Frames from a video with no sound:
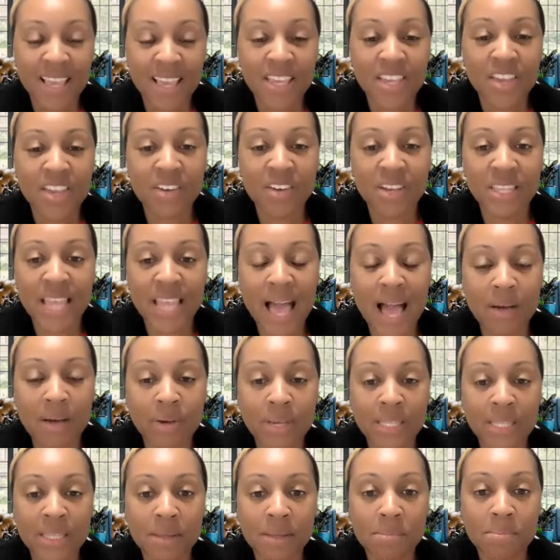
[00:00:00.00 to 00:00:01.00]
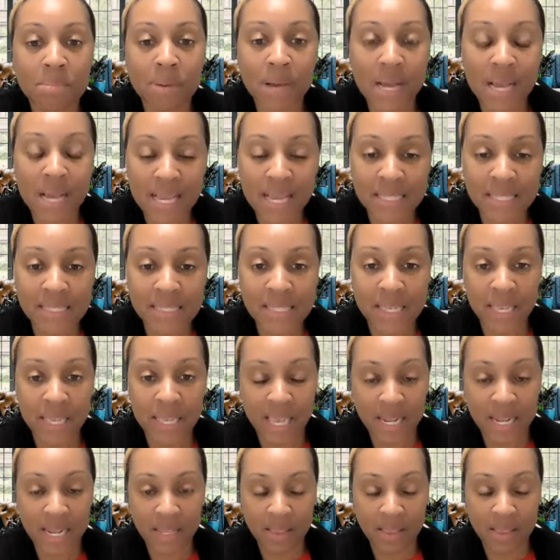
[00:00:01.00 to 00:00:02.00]
you're allowing the but to
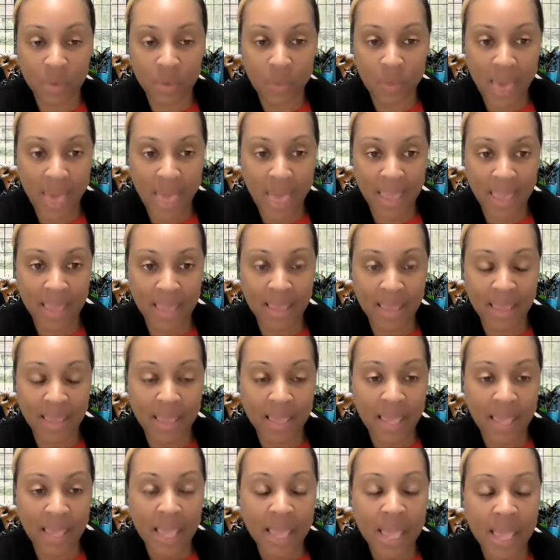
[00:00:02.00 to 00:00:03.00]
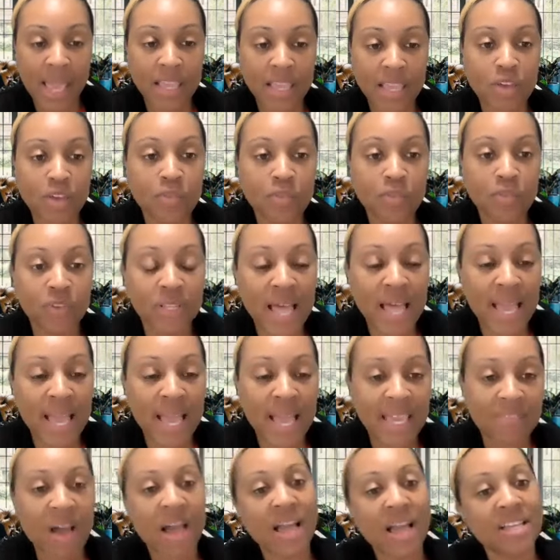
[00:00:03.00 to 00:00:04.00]
get in the way and you feel like
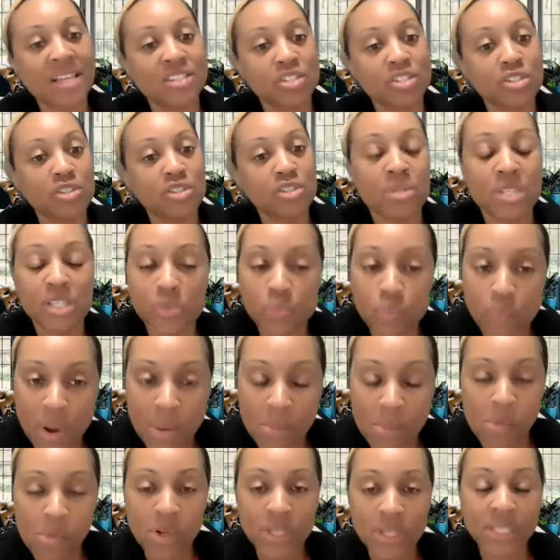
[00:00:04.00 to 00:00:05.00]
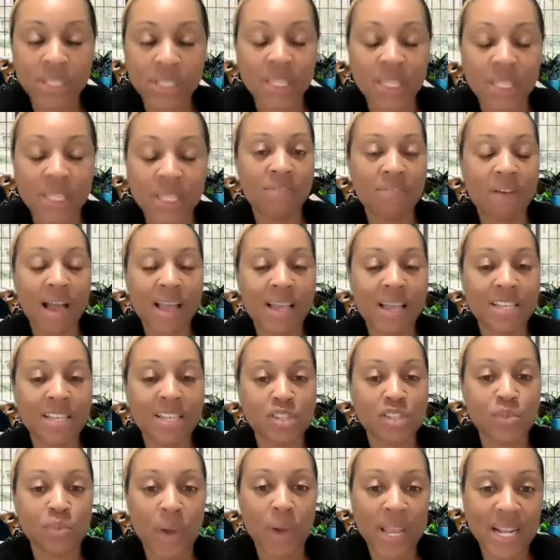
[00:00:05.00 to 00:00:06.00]
if I could just do this one more thing, if I can
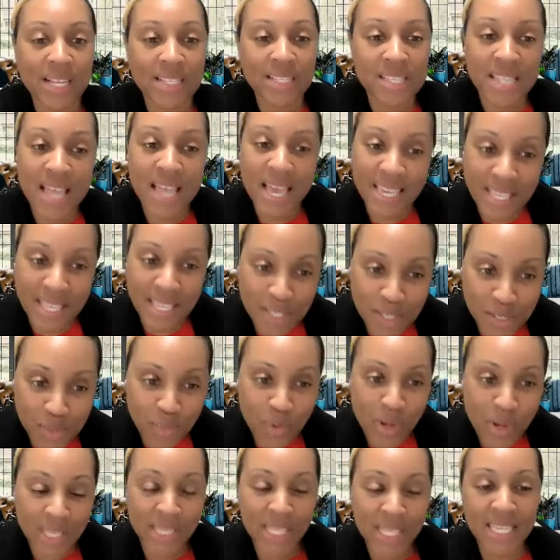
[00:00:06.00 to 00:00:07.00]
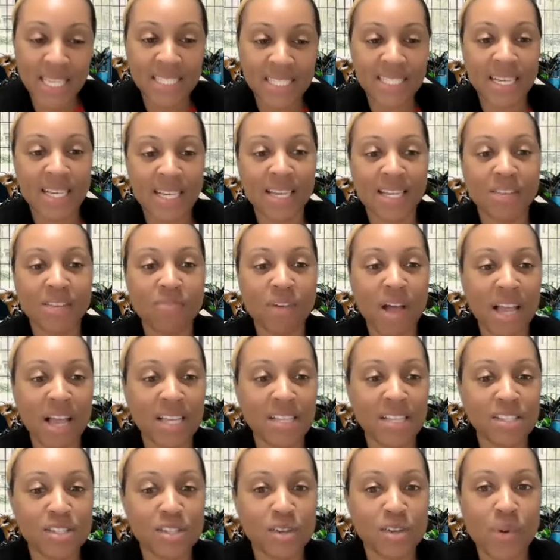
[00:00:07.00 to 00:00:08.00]
just wait until I get this one thing done, if I
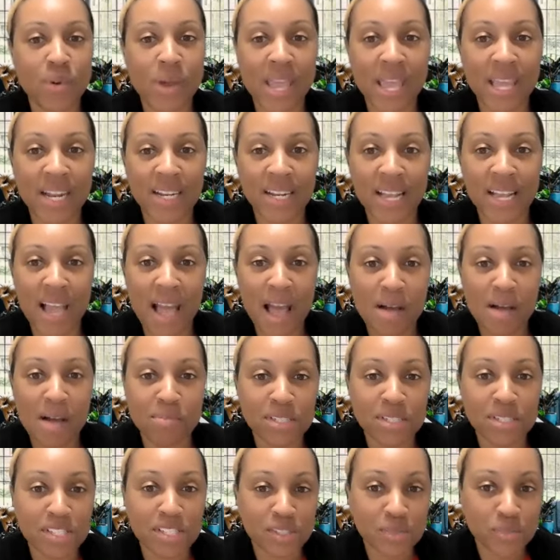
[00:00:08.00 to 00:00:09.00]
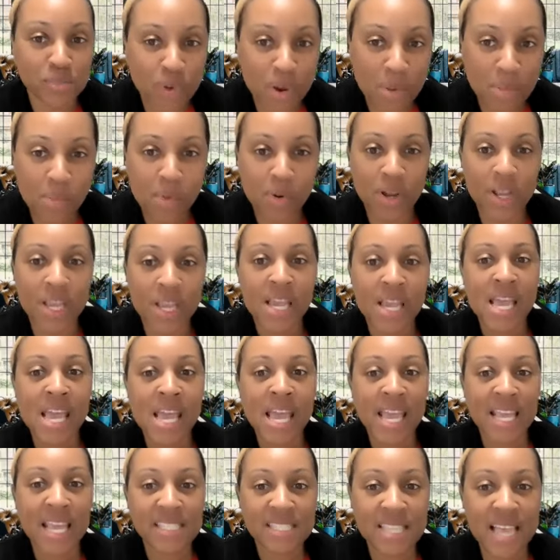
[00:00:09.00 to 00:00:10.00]
can just go ahead and accomplish this one more,
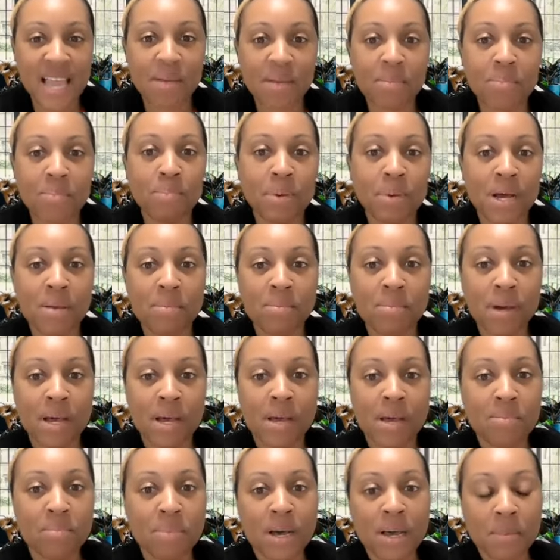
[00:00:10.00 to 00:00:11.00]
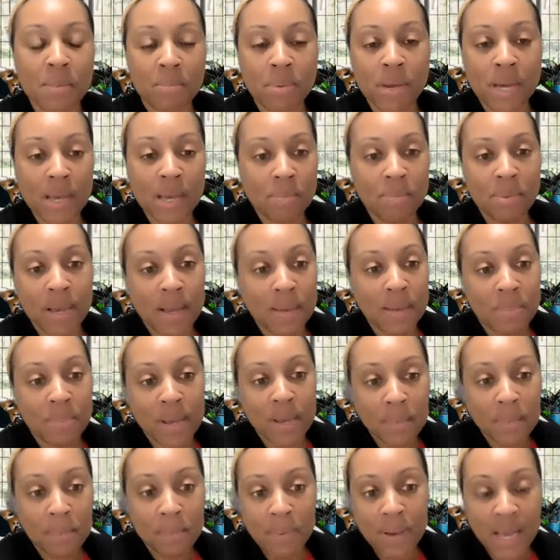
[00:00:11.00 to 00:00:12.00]
it's like, but, but, but, but, but,
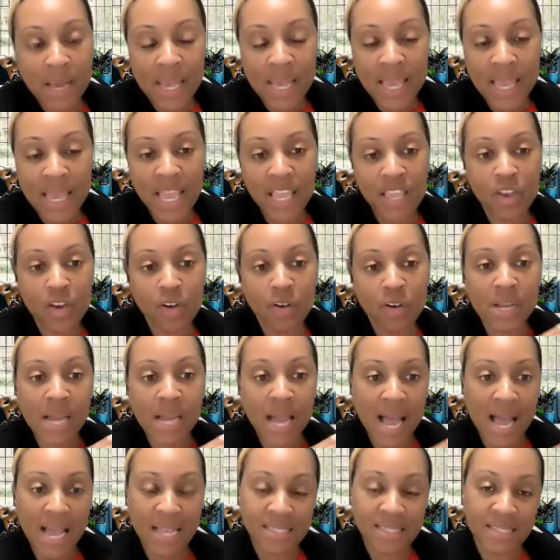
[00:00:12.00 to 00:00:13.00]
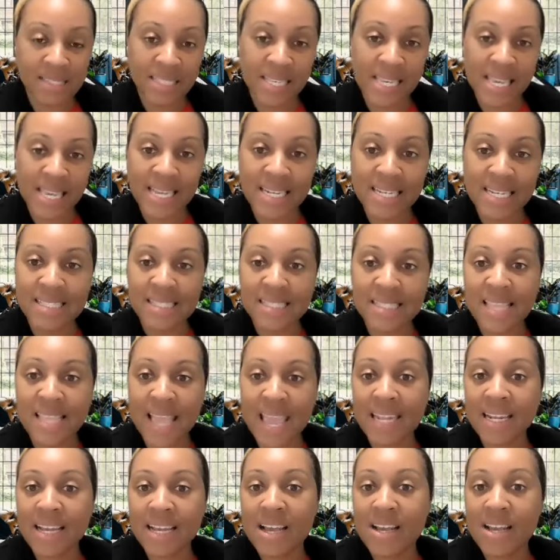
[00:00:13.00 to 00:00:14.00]
but, but, and you're constantly in a
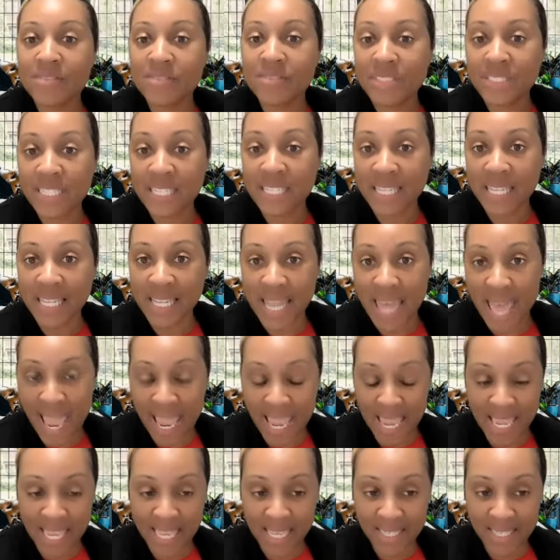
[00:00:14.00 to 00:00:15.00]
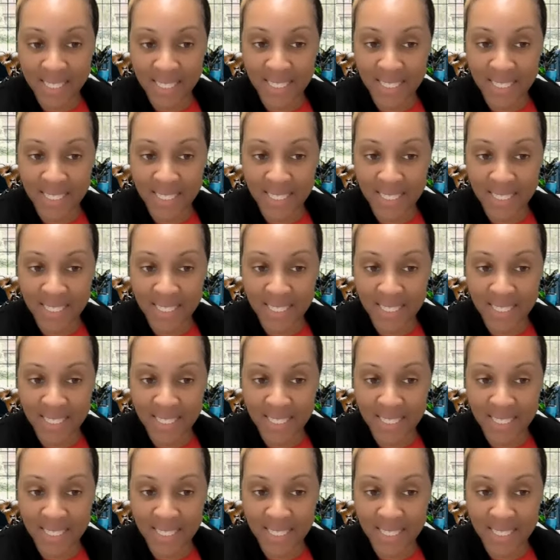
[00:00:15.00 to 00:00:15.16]
state of delay.